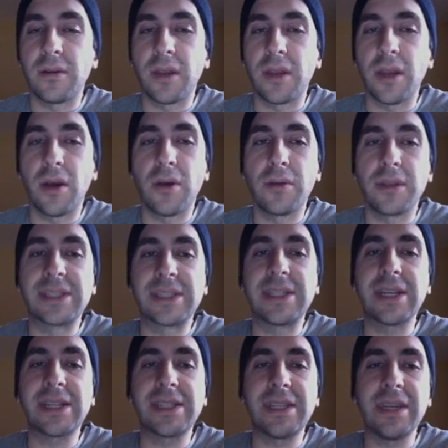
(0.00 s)
You know, the
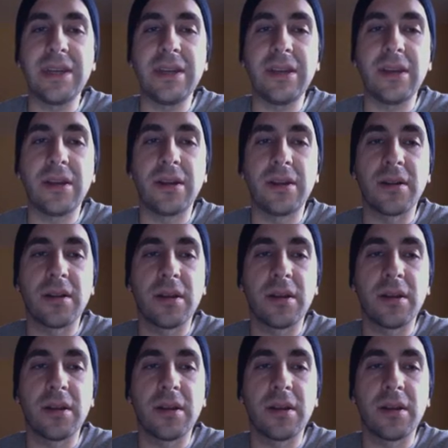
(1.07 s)
16-year